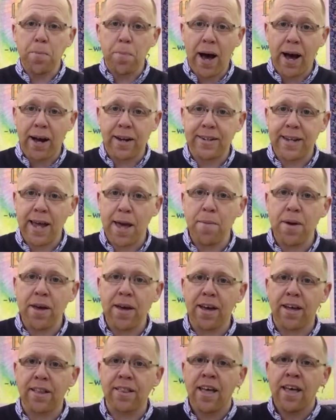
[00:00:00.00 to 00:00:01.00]
the
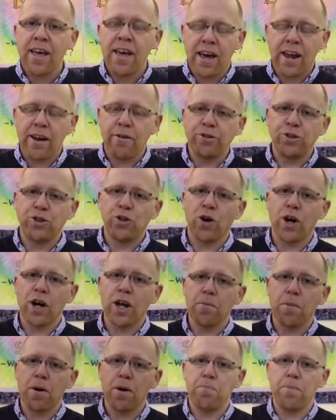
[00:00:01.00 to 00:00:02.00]
pandemic, and I was
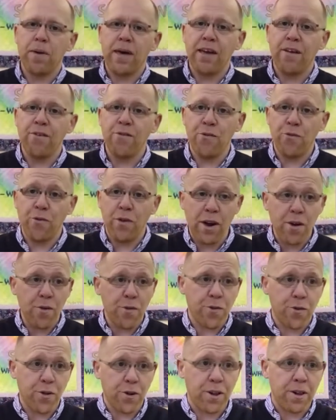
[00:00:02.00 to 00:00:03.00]
talking about being
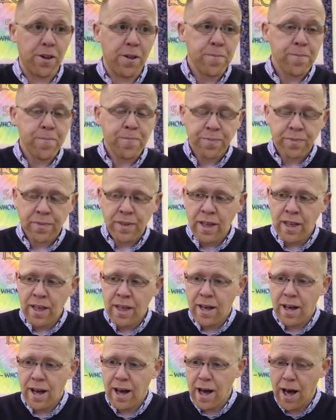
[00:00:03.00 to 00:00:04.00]
fearful
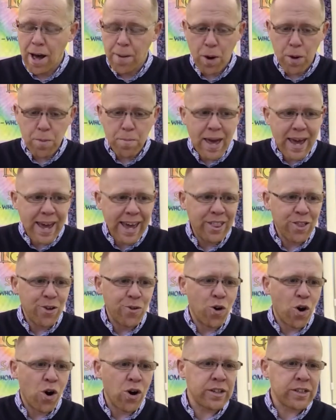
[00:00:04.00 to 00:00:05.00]
about making the
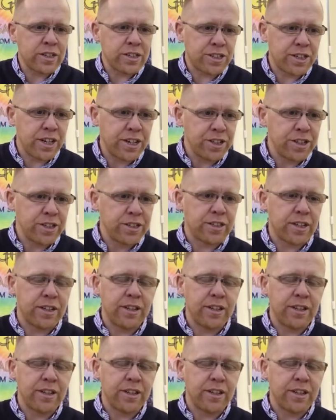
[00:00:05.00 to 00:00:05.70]
wrong decisions.